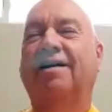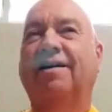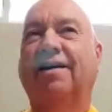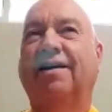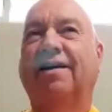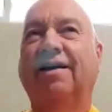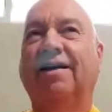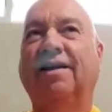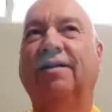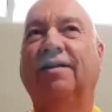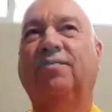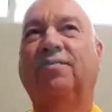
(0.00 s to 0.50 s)

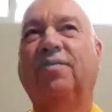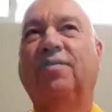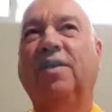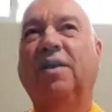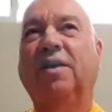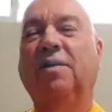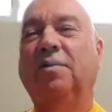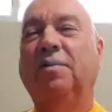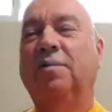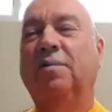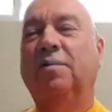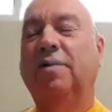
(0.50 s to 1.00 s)
If
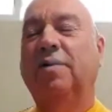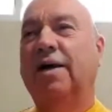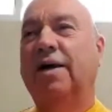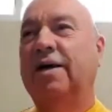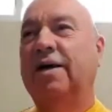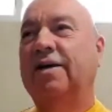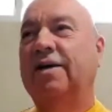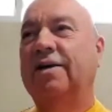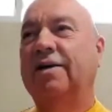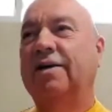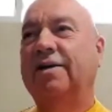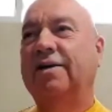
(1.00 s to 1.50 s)
you,
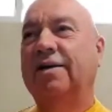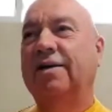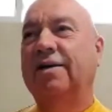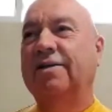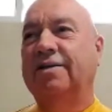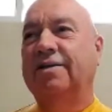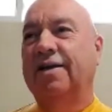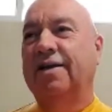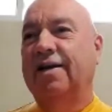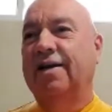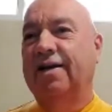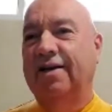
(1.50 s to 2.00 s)
let's
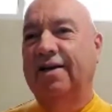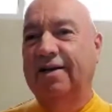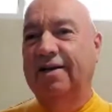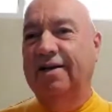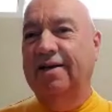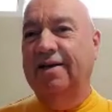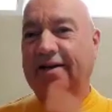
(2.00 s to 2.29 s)
say,